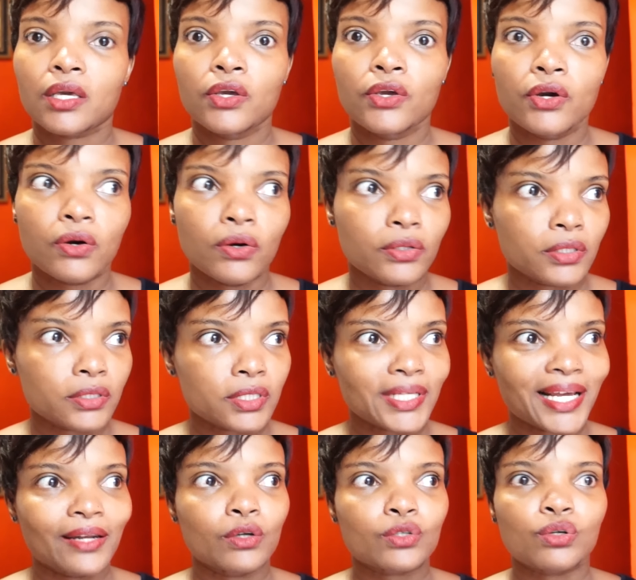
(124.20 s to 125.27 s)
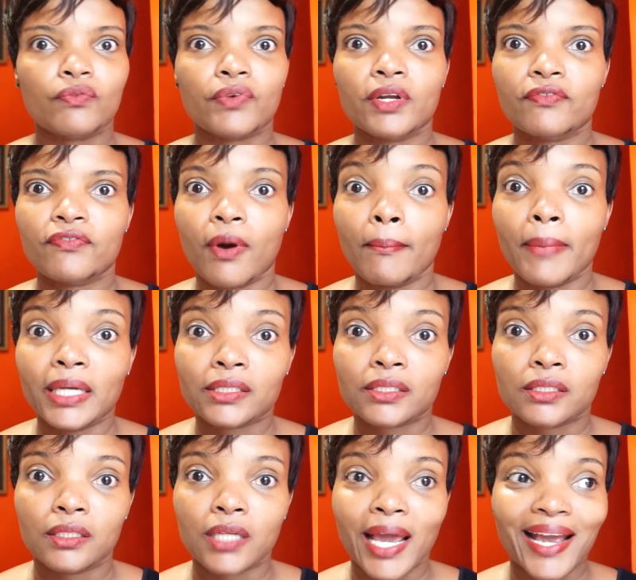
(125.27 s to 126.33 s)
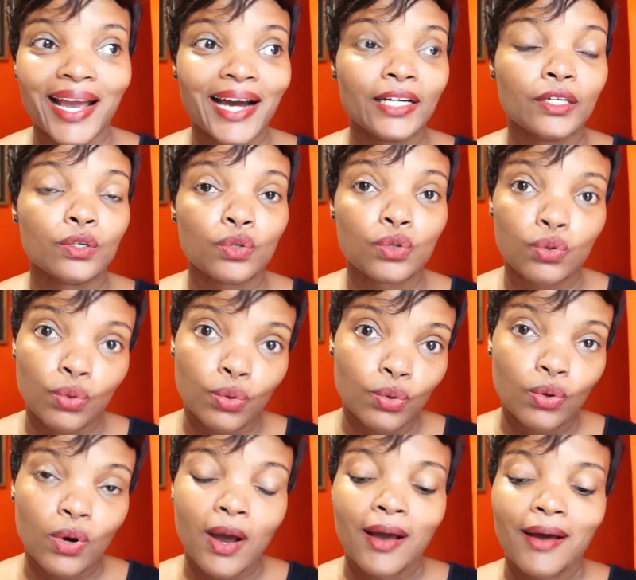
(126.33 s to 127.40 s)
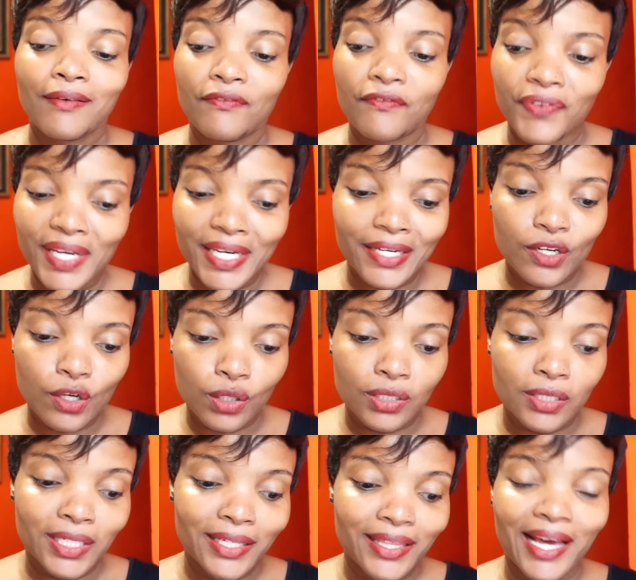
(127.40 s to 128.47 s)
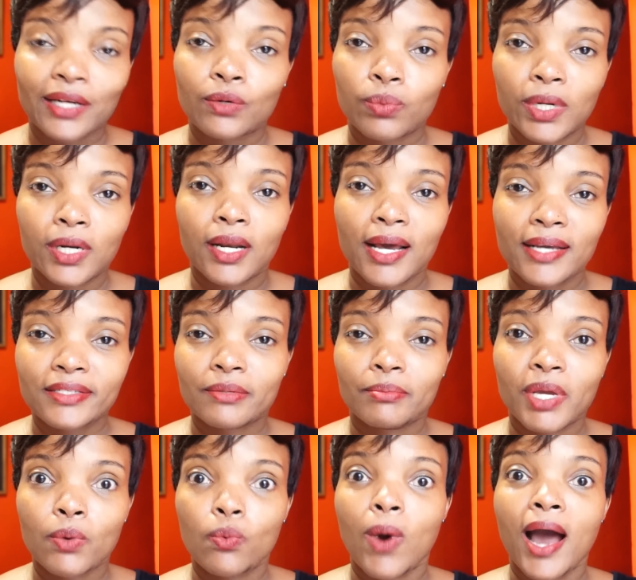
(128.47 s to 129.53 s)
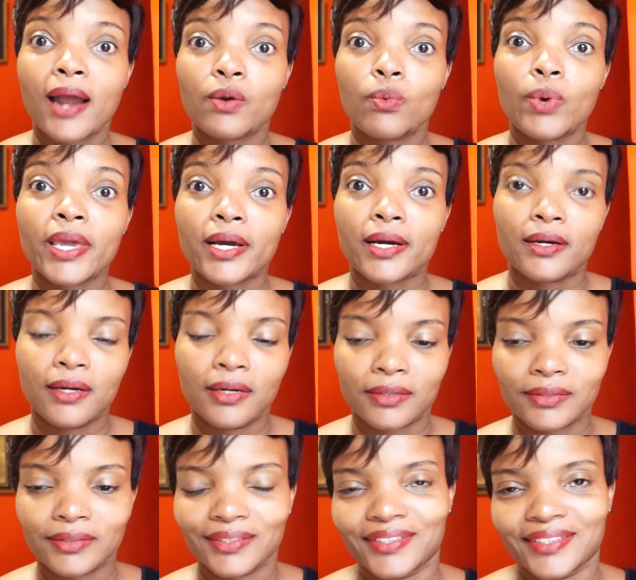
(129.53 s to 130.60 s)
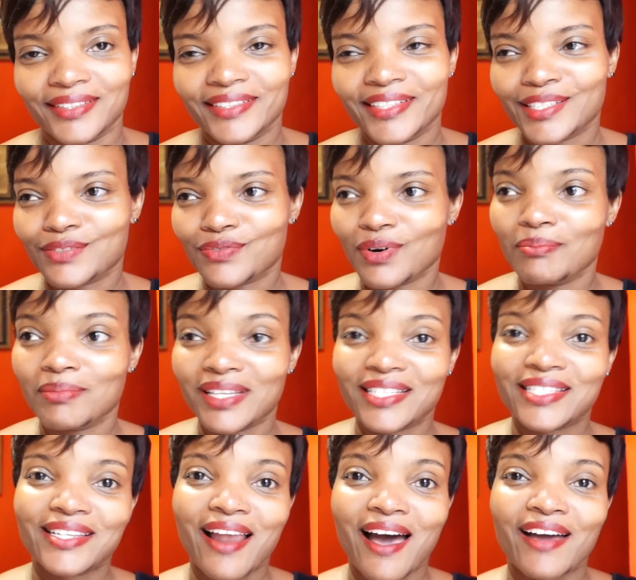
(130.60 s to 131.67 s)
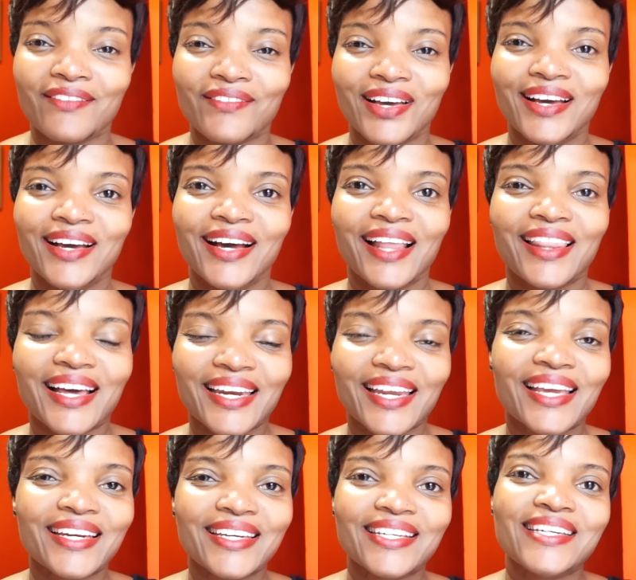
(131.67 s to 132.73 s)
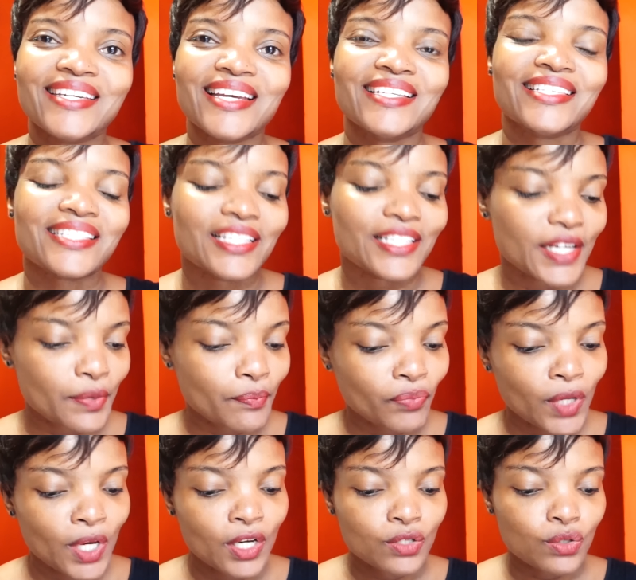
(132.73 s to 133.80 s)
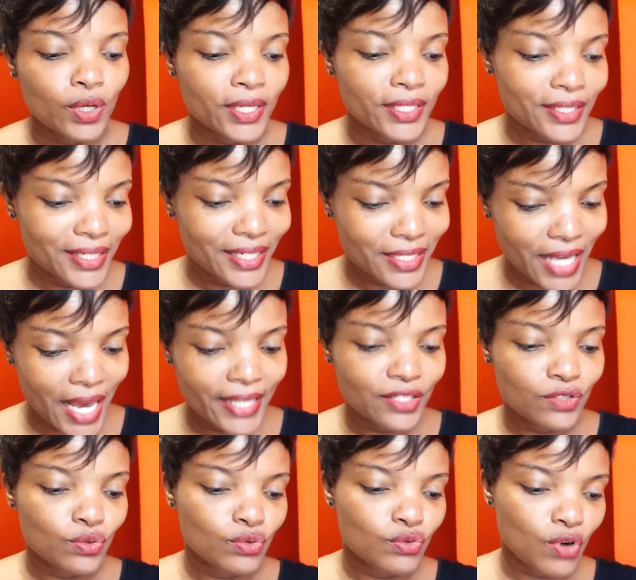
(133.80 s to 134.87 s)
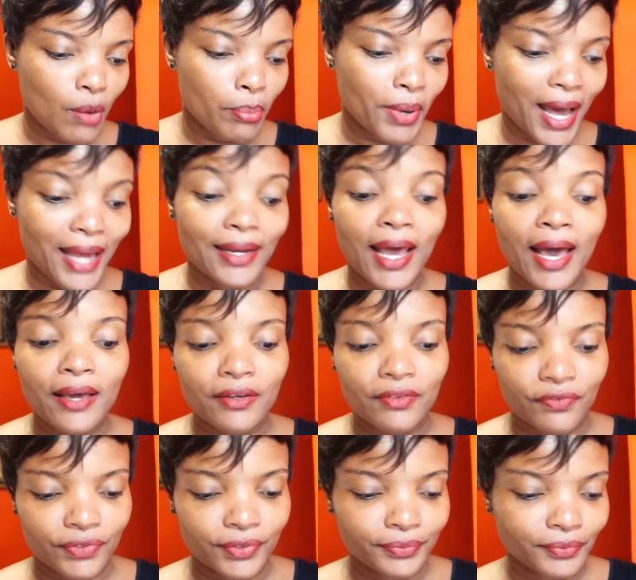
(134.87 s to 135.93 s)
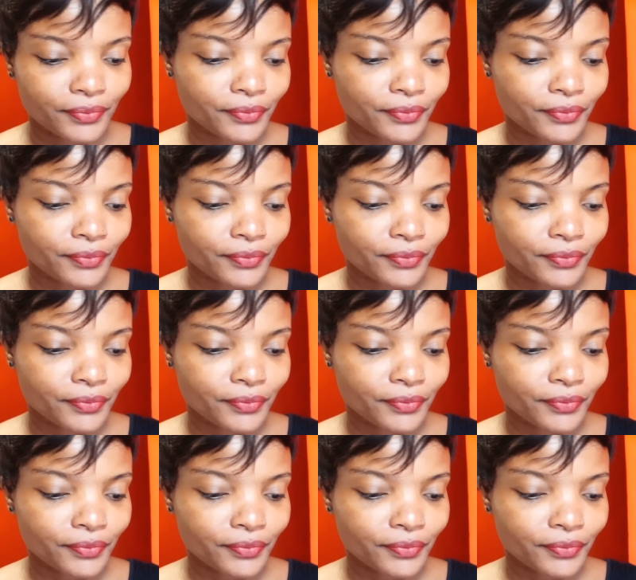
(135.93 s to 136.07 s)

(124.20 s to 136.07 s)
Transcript: yo, this is a lot of information. I can do videos that will last me 1 week just from this live that he did yesterday. So he decides to drop a live,